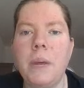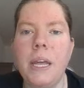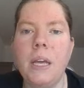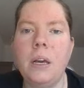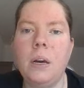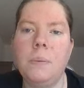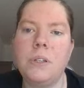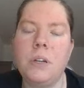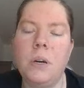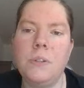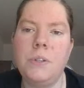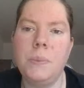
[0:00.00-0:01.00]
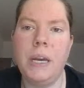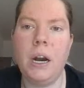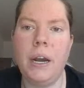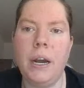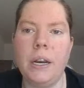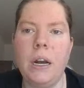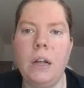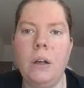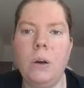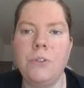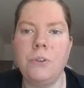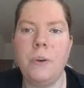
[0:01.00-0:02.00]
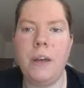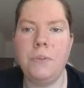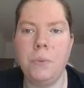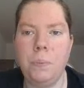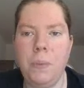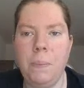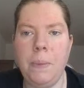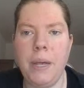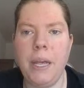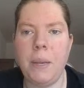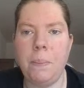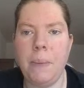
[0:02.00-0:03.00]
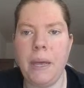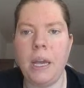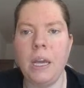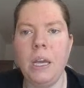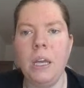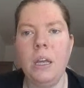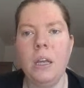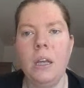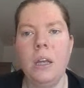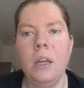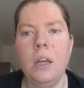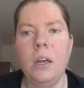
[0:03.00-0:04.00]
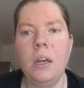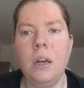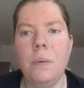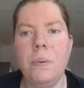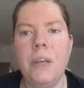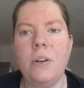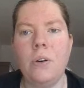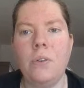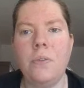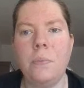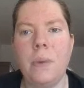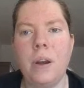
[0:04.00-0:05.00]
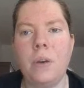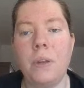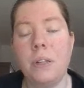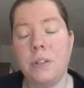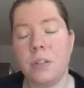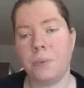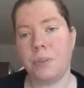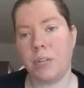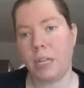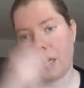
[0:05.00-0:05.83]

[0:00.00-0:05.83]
income is going to be higher, I also have to be paying back a bit of my rent subsidy.